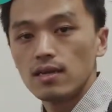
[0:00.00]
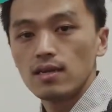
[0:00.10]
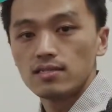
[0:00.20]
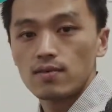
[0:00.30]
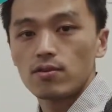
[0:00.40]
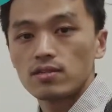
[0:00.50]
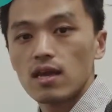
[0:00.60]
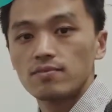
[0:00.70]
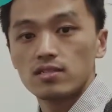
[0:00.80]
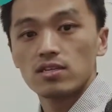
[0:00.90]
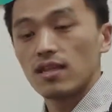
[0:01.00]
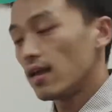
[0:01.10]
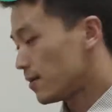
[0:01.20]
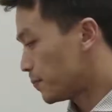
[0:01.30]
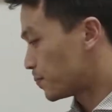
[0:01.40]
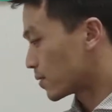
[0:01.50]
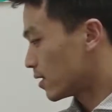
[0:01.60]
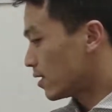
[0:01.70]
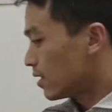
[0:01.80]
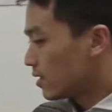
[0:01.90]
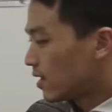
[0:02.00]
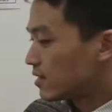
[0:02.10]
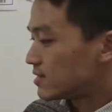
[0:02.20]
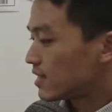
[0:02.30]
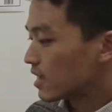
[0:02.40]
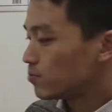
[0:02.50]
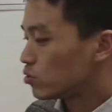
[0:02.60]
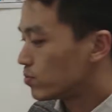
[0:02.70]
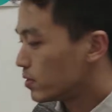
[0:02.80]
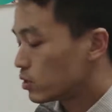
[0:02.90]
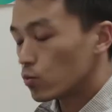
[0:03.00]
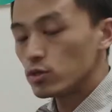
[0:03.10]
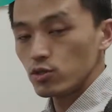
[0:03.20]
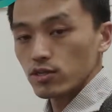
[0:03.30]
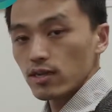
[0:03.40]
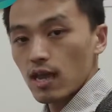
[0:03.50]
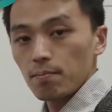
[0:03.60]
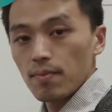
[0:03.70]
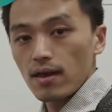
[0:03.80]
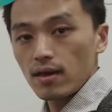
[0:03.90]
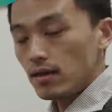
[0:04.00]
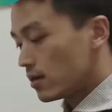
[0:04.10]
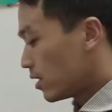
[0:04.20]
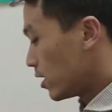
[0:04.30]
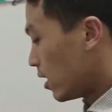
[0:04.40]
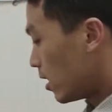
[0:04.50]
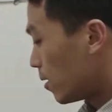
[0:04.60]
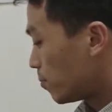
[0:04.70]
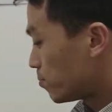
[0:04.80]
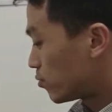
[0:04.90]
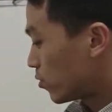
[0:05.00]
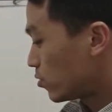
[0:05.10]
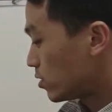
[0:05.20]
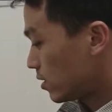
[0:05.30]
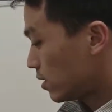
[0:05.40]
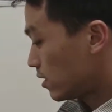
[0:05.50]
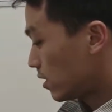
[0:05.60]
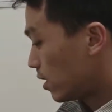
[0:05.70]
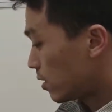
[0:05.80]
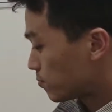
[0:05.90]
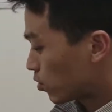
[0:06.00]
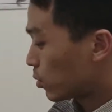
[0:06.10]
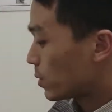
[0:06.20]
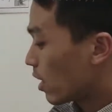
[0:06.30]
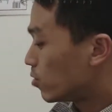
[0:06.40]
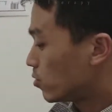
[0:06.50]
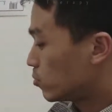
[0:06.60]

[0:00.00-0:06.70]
several times in a day. And second movement, once you get better, uh, pron, uh, elbow